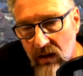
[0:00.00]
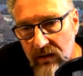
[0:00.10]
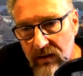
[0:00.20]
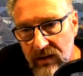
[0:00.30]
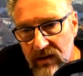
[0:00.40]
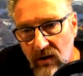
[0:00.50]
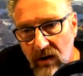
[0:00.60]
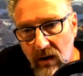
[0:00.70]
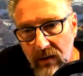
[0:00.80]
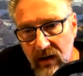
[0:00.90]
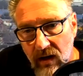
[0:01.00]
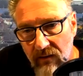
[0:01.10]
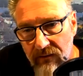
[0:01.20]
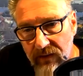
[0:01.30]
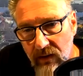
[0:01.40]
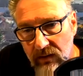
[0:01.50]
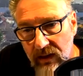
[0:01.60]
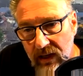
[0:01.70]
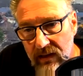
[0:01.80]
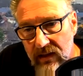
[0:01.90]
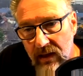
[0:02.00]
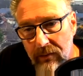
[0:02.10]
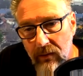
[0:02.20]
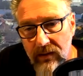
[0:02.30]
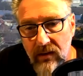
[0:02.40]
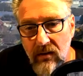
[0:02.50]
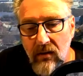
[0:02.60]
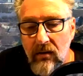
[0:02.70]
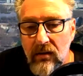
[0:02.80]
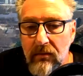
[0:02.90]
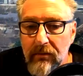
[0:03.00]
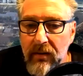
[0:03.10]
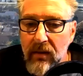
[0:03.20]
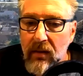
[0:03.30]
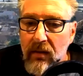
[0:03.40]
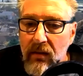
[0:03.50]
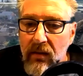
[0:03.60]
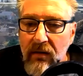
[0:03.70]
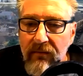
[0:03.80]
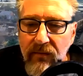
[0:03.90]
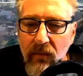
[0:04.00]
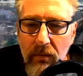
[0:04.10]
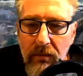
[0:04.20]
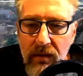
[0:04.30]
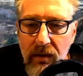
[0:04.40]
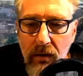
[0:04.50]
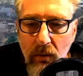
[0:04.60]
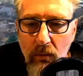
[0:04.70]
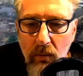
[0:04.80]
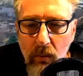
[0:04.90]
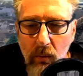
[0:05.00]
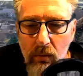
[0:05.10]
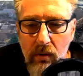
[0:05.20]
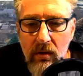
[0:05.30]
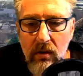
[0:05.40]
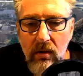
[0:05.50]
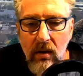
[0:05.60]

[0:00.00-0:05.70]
that is not only heartfelt and gets their point across, but conforms to your rules.